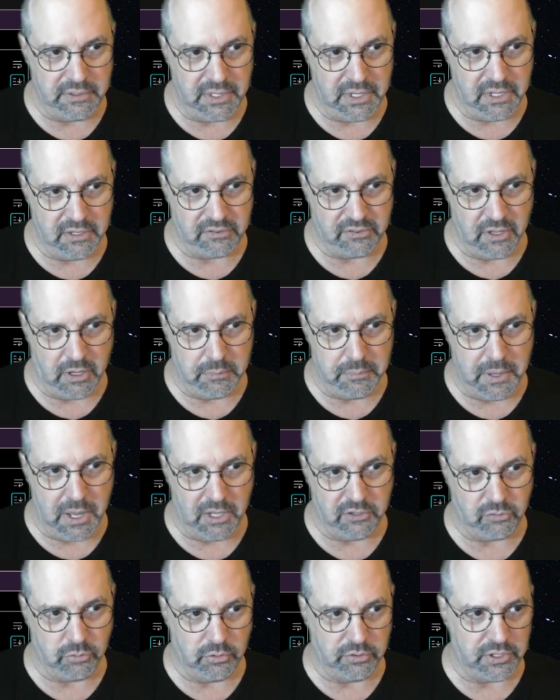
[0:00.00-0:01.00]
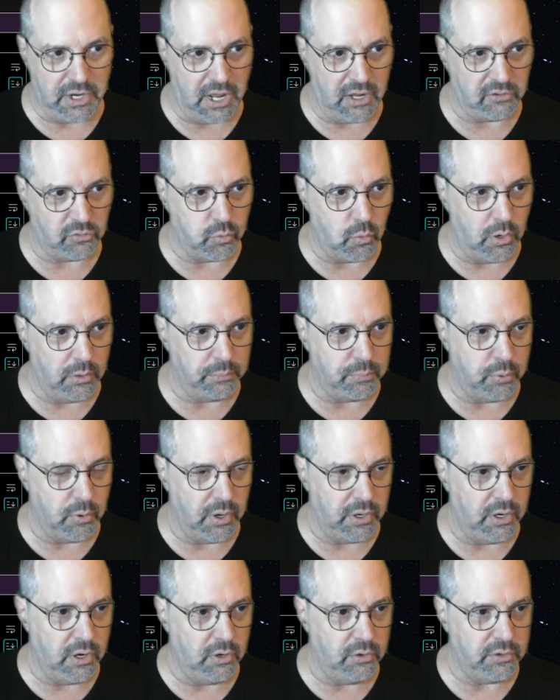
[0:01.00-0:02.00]
DSL module
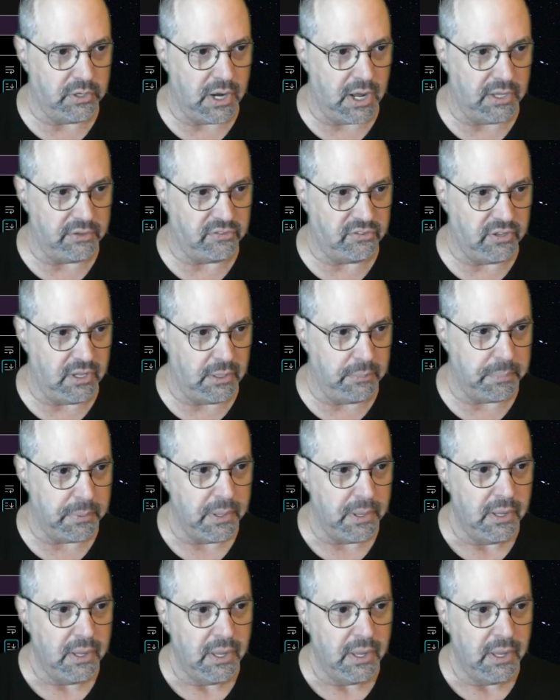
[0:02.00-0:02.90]
1.0.zip.